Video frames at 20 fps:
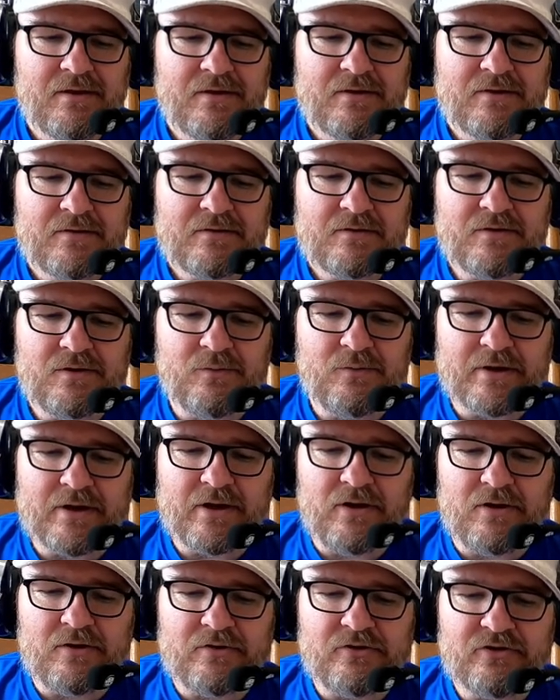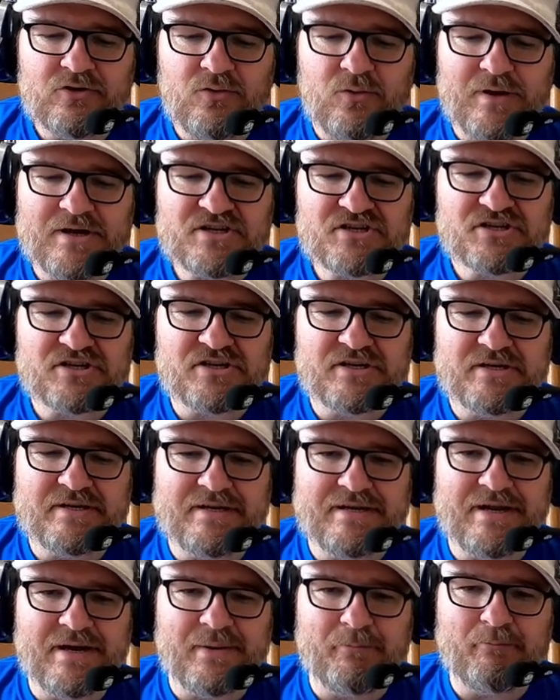Going on to question
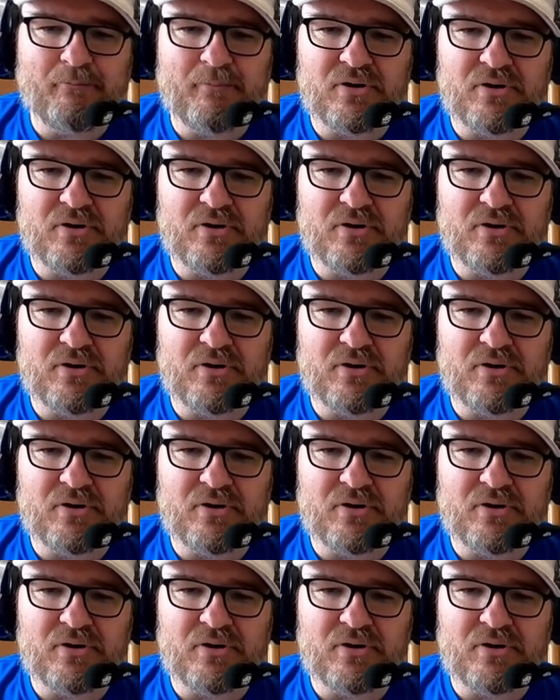number